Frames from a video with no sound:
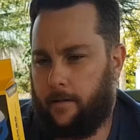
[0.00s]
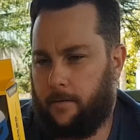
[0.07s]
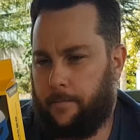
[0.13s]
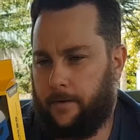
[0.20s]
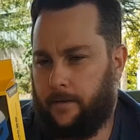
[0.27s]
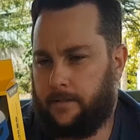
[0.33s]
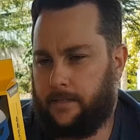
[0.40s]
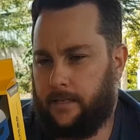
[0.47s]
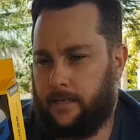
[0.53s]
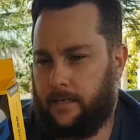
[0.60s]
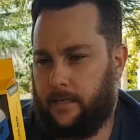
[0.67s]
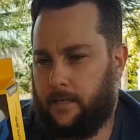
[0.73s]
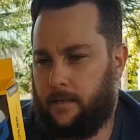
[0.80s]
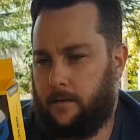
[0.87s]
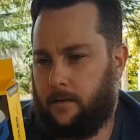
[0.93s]
the
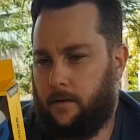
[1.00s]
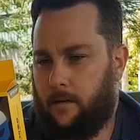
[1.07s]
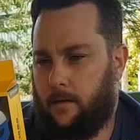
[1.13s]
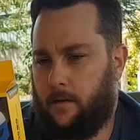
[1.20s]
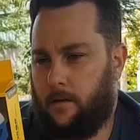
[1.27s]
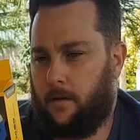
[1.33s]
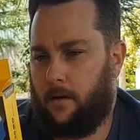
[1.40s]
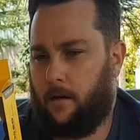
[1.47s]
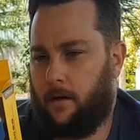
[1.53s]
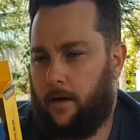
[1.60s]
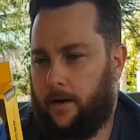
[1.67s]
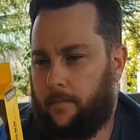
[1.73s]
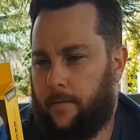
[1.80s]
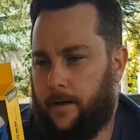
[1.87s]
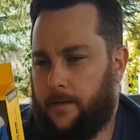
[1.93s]
built-in high
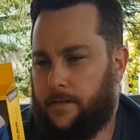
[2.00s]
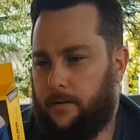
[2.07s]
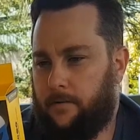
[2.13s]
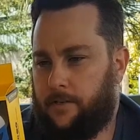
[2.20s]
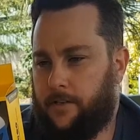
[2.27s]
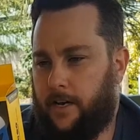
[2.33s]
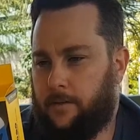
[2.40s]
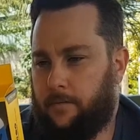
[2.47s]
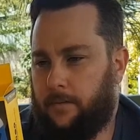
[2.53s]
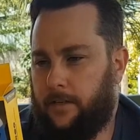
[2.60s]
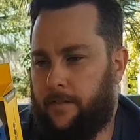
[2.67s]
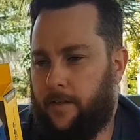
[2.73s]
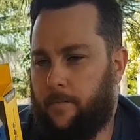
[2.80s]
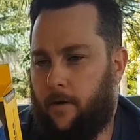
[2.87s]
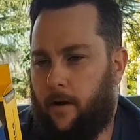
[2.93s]
capacity rechargeable
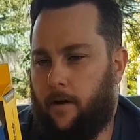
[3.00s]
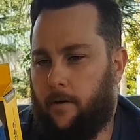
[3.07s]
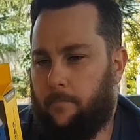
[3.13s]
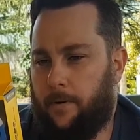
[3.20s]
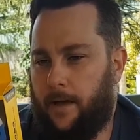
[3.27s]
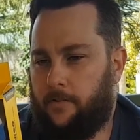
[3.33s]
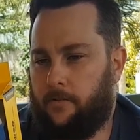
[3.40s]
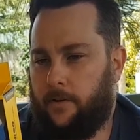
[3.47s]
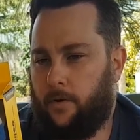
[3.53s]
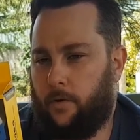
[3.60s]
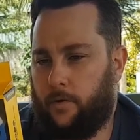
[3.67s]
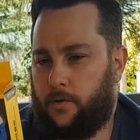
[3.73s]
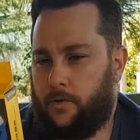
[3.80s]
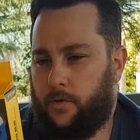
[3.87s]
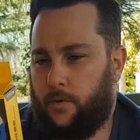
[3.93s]
lithium ion battery or
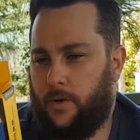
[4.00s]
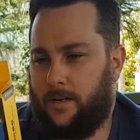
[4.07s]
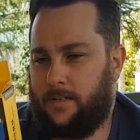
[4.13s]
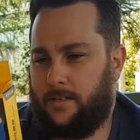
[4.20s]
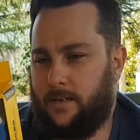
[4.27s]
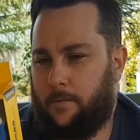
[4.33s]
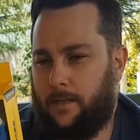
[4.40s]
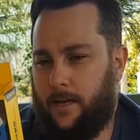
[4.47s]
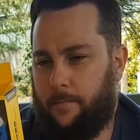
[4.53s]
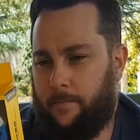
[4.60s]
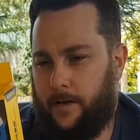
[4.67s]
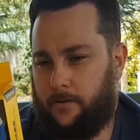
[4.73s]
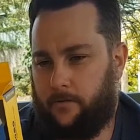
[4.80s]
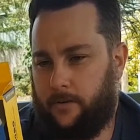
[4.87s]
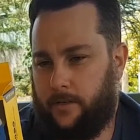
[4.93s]
2 AA
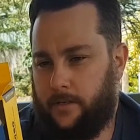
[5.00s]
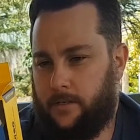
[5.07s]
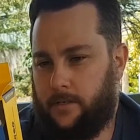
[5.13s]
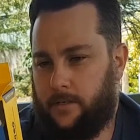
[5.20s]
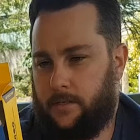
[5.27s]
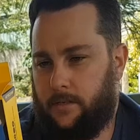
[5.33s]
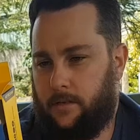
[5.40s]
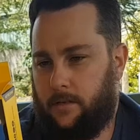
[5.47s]
batteries.